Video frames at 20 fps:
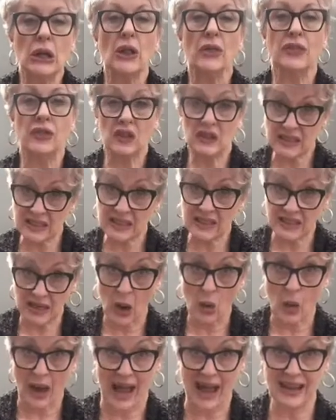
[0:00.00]
the
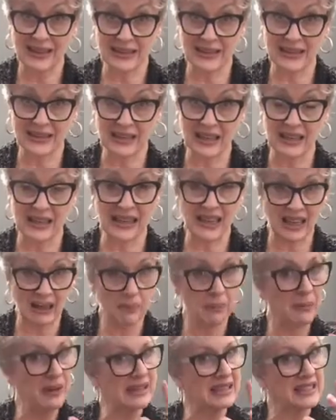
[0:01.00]
psoas and
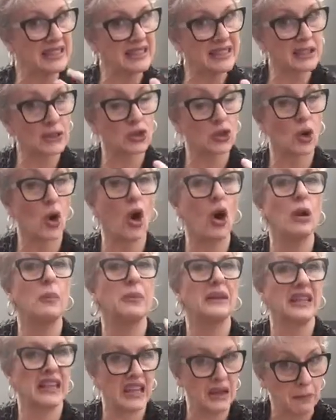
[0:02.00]
keep it strong
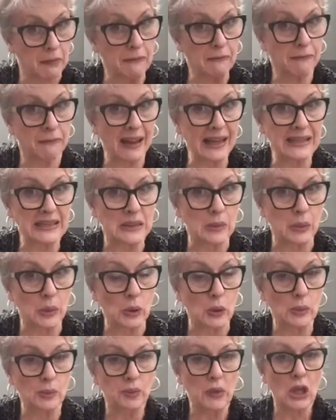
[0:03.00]
but keep it
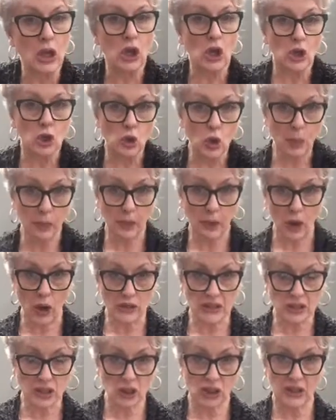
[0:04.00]
flexible, your
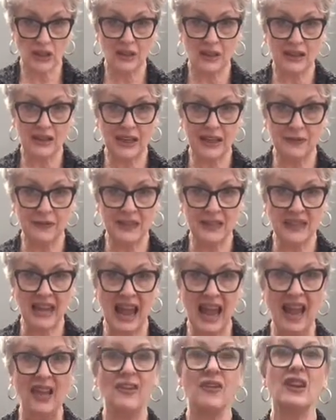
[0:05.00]
posture lifts.
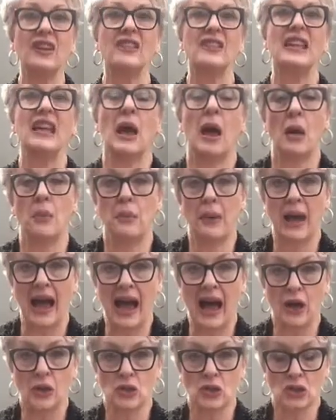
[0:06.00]
Everything
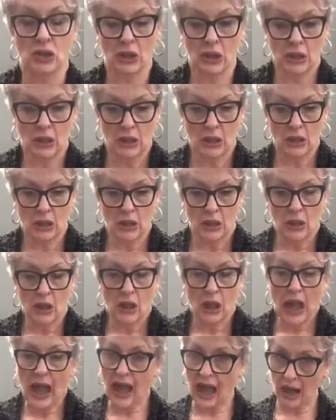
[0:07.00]
about
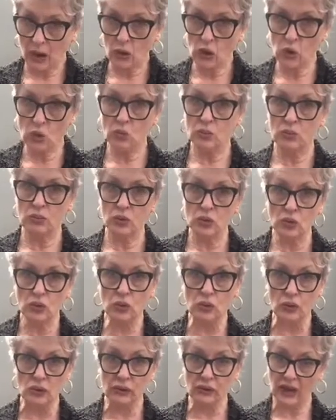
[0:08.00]
how you
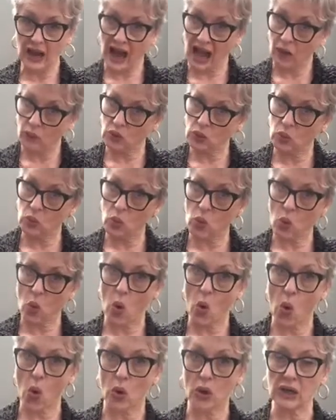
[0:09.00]
move and how you
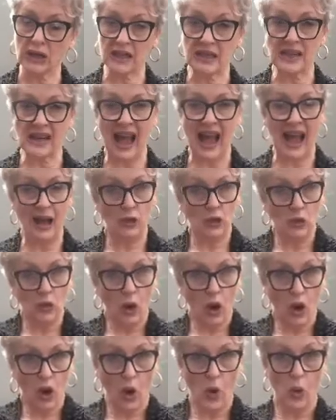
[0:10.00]
walk and how you
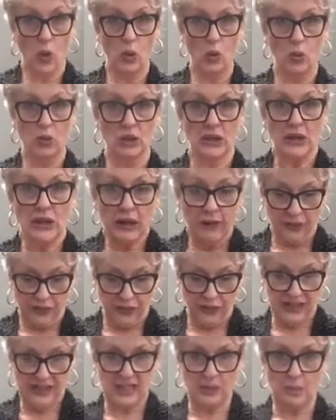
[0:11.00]
hold
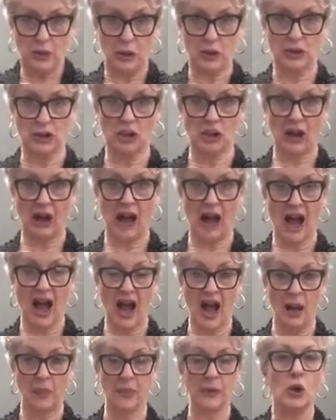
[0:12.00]
this posture
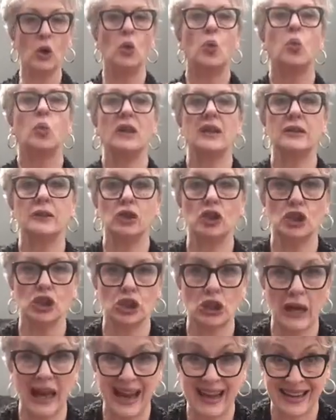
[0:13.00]
up will
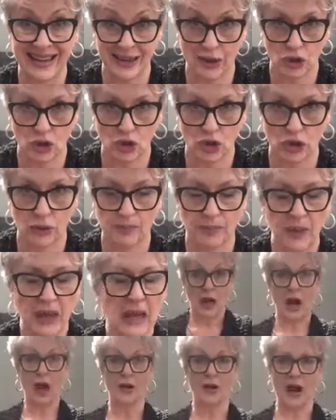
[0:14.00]
change.
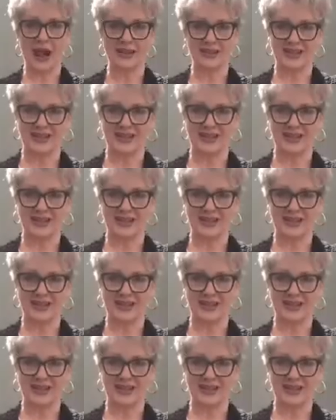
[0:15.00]
All right,